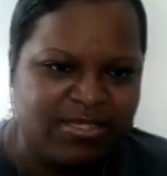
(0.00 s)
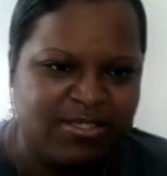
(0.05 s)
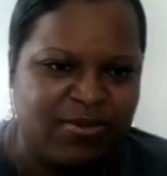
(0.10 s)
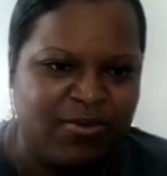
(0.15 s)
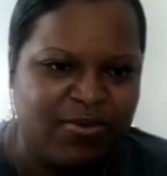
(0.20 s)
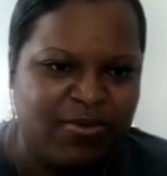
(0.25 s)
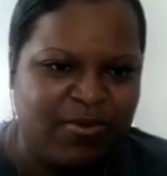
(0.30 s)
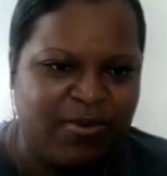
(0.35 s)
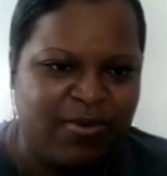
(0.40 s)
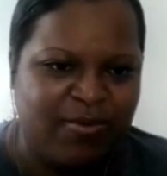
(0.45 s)

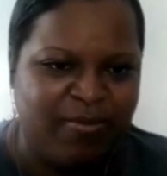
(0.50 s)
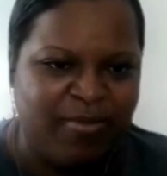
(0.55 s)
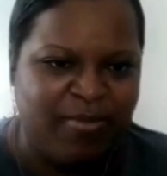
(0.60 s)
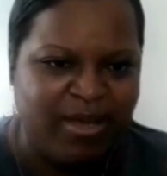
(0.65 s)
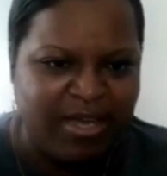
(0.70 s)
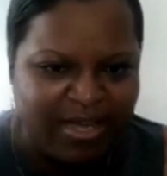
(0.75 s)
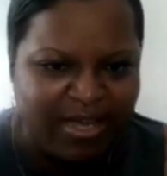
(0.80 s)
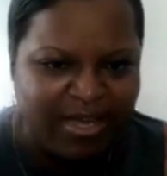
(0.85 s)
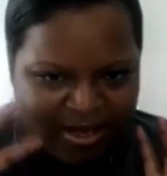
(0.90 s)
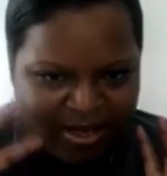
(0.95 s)
So
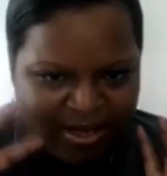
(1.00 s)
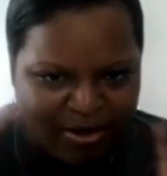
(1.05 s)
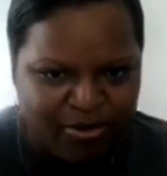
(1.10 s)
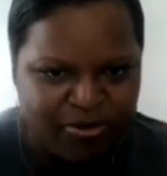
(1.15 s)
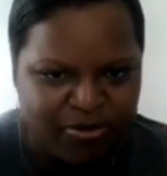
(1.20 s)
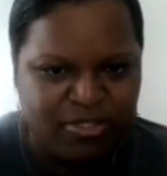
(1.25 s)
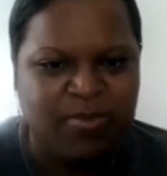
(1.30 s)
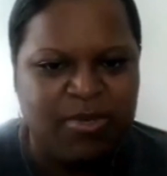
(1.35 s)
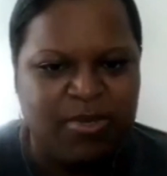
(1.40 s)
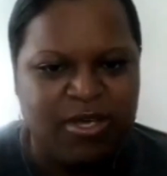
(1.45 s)
I
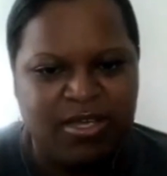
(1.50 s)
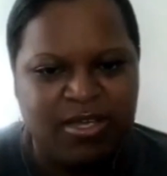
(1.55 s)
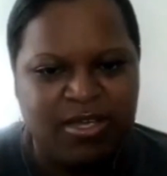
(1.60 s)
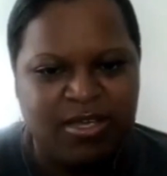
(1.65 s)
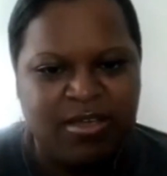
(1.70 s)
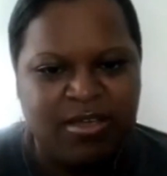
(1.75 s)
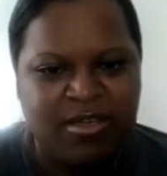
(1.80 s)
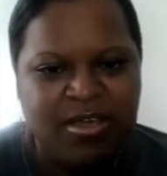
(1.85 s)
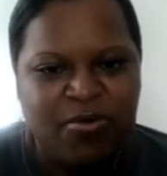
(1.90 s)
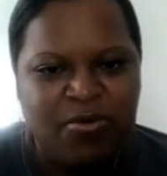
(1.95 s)
host
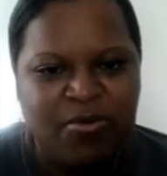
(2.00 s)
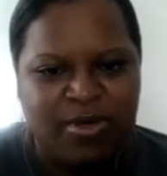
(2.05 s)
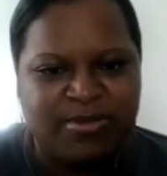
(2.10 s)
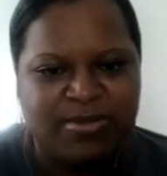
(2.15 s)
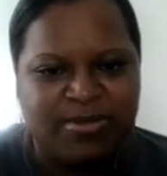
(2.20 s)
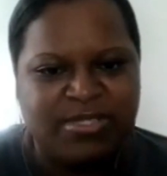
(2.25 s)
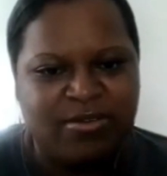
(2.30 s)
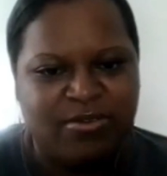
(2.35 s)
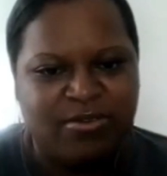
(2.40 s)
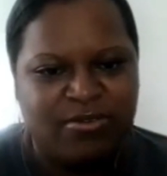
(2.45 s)
my
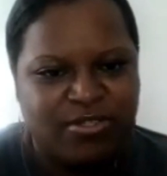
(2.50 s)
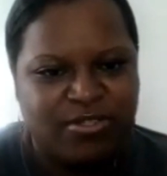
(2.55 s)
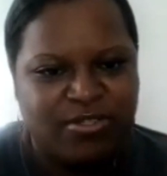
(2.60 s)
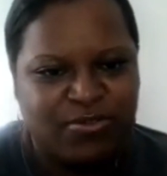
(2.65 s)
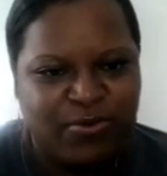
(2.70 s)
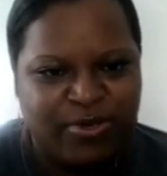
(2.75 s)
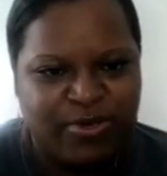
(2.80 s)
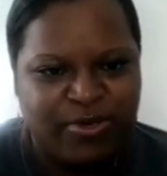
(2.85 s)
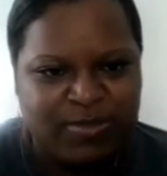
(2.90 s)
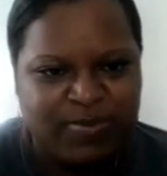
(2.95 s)
website on
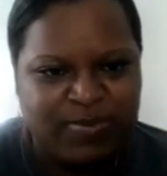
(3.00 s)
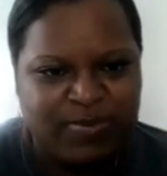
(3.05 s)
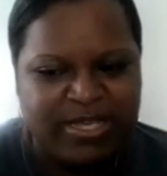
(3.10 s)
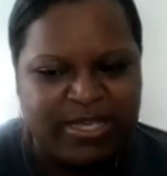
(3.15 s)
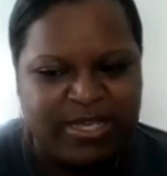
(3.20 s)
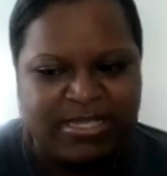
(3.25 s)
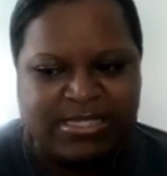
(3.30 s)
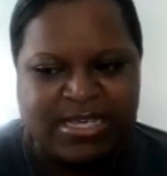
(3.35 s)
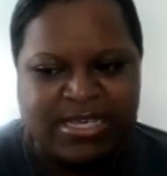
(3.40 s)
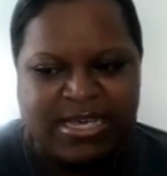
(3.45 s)

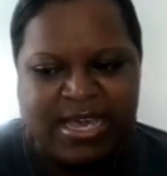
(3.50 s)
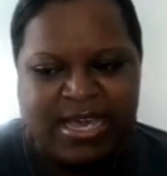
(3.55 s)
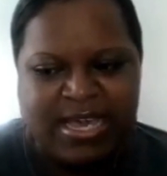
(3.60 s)
Squarespace,